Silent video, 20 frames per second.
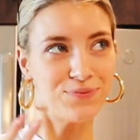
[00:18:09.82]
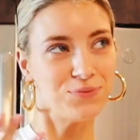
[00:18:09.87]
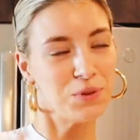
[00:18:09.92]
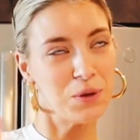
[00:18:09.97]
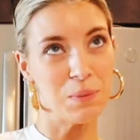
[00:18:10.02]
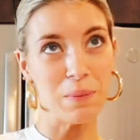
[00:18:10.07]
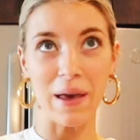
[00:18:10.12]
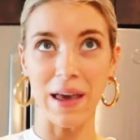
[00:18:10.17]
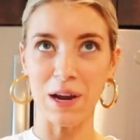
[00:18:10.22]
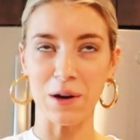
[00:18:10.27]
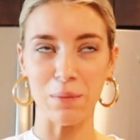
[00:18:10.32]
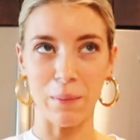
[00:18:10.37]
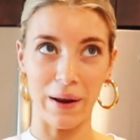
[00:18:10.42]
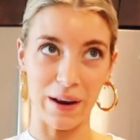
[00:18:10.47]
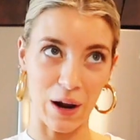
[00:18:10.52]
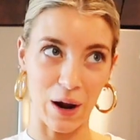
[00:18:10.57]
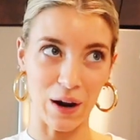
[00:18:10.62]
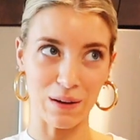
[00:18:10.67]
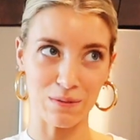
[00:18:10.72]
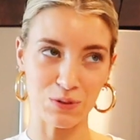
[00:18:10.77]
we may or
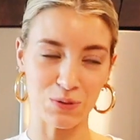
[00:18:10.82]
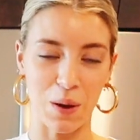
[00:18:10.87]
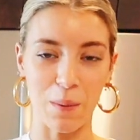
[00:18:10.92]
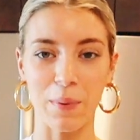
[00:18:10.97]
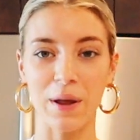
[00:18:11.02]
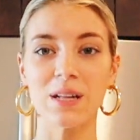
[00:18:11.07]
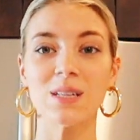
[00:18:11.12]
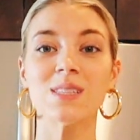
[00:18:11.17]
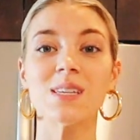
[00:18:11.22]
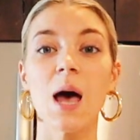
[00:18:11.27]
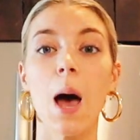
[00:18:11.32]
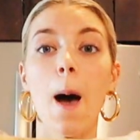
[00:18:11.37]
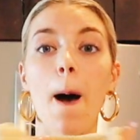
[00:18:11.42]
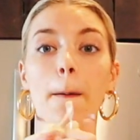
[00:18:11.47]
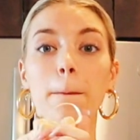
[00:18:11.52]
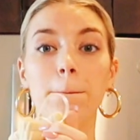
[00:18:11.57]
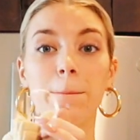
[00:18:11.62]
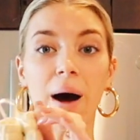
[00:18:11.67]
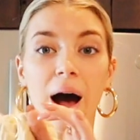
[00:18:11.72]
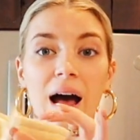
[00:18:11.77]
may not have sweatpants,
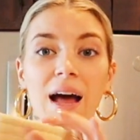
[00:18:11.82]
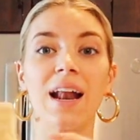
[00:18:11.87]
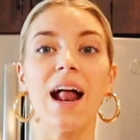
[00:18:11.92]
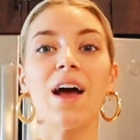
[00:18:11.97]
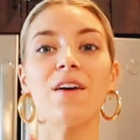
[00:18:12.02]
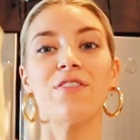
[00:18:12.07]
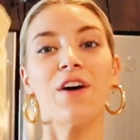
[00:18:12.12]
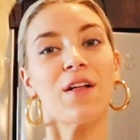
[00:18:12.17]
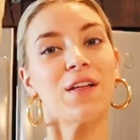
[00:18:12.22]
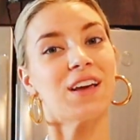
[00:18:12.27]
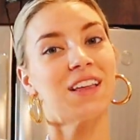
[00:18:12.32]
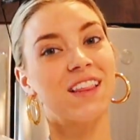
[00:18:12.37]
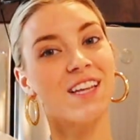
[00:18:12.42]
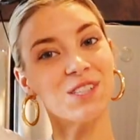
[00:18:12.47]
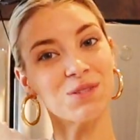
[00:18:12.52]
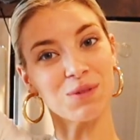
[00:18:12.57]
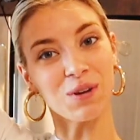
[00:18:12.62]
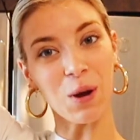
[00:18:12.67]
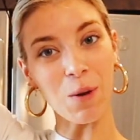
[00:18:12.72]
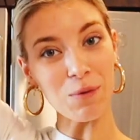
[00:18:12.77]
but I felt like
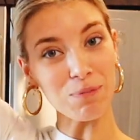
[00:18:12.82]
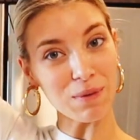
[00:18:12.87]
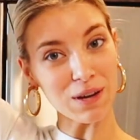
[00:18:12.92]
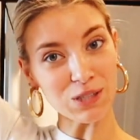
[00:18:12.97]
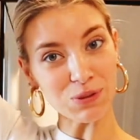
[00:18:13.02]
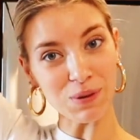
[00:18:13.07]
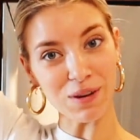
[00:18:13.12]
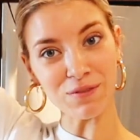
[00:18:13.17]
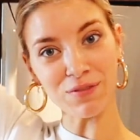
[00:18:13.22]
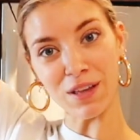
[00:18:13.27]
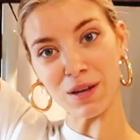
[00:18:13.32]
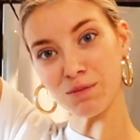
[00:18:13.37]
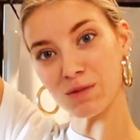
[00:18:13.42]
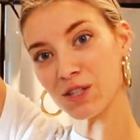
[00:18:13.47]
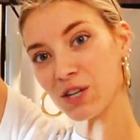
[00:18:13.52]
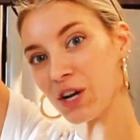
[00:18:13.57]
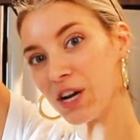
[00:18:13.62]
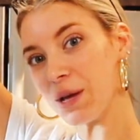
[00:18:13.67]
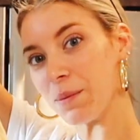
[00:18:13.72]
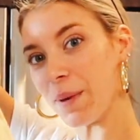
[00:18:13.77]
these would go with my Twin
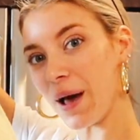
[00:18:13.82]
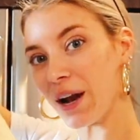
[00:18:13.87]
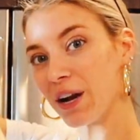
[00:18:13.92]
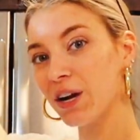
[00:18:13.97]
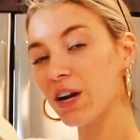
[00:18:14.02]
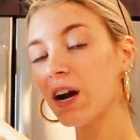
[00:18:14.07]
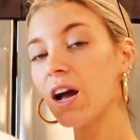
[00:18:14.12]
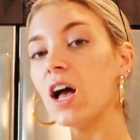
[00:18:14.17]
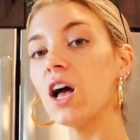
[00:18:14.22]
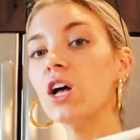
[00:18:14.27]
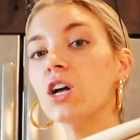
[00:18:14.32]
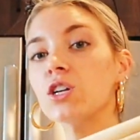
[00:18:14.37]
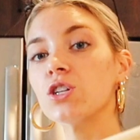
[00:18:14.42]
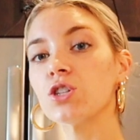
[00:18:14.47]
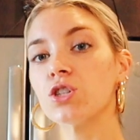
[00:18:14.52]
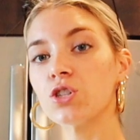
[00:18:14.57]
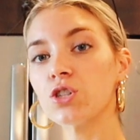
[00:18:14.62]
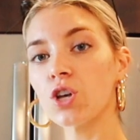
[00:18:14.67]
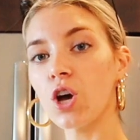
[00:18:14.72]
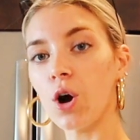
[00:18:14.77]
Flames hoodie better,
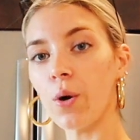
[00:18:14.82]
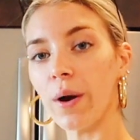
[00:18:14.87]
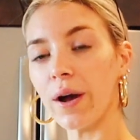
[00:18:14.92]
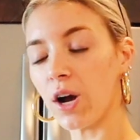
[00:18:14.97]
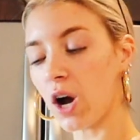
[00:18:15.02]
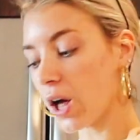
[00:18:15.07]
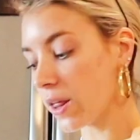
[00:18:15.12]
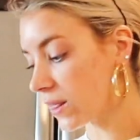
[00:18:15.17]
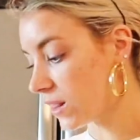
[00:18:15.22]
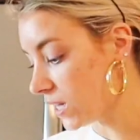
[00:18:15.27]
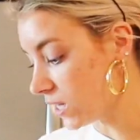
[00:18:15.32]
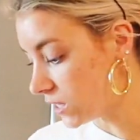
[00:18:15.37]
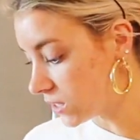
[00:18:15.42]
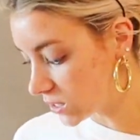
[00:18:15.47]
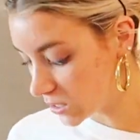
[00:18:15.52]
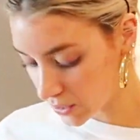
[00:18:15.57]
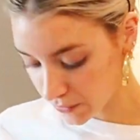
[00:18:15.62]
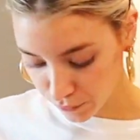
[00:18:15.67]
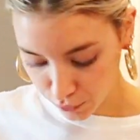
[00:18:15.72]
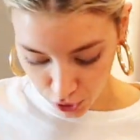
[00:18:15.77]
so I got
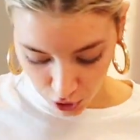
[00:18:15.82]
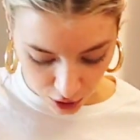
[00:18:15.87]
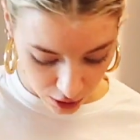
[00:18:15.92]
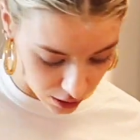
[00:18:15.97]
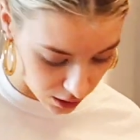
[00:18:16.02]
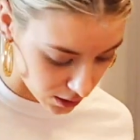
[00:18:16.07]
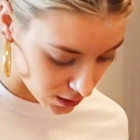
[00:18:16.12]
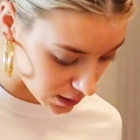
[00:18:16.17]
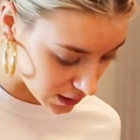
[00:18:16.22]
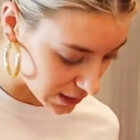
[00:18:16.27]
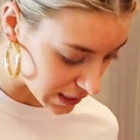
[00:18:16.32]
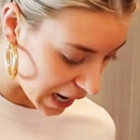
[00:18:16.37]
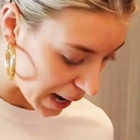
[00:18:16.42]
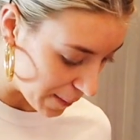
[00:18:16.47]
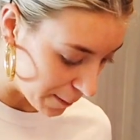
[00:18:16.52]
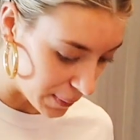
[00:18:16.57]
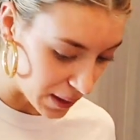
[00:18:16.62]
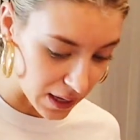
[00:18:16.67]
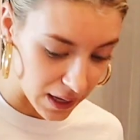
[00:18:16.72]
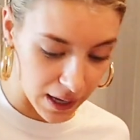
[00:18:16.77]
these for the
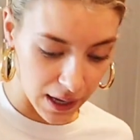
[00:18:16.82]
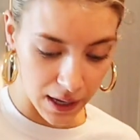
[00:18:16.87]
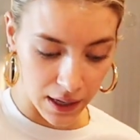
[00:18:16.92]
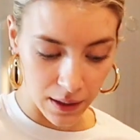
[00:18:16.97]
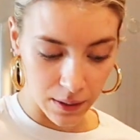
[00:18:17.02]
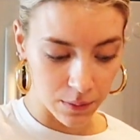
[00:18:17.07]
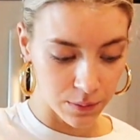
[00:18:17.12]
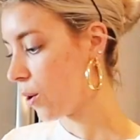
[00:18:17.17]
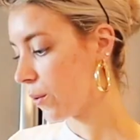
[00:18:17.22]
time being.